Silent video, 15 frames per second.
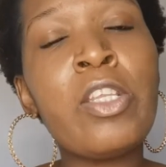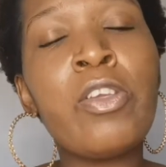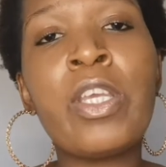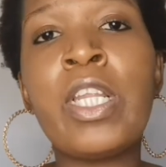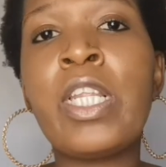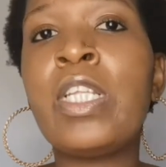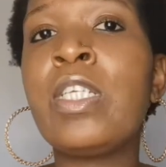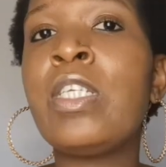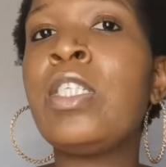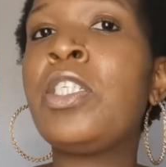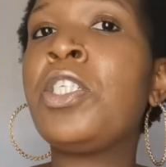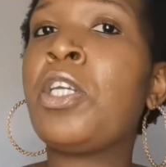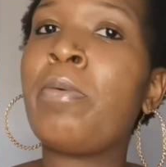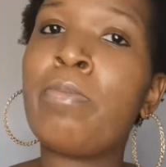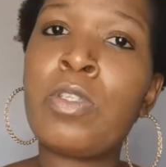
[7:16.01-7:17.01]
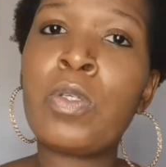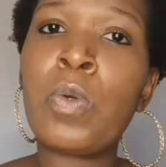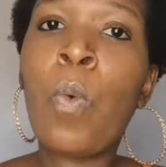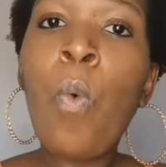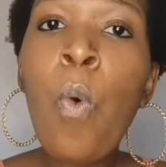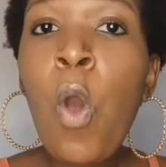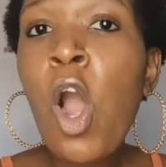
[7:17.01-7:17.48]
you can eat gem
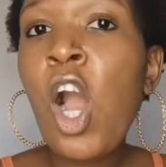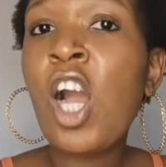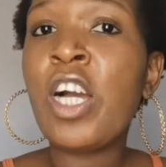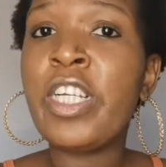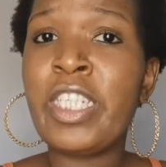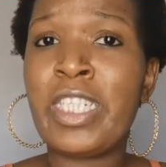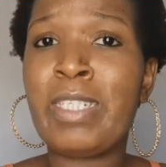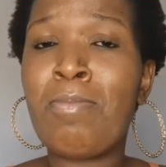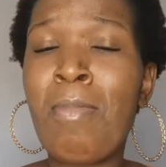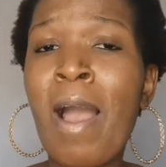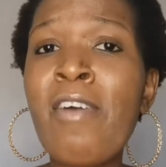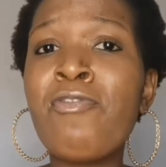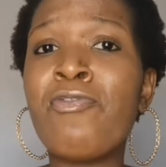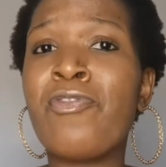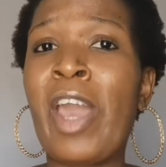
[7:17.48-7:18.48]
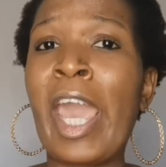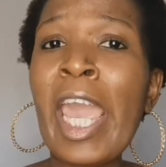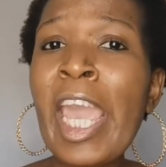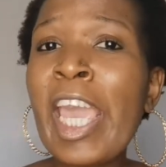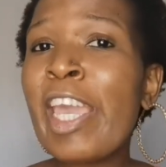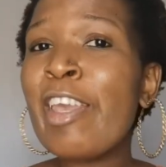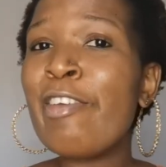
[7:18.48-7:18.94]
squash, my
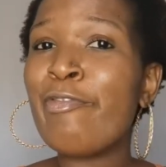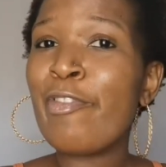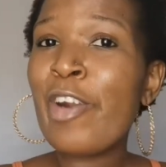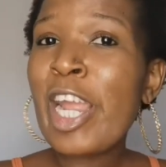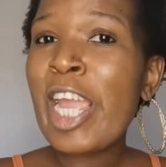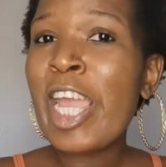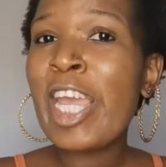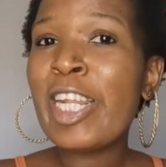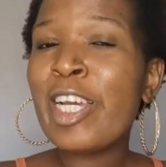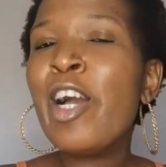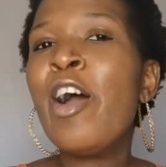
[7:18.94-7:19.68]
favorite.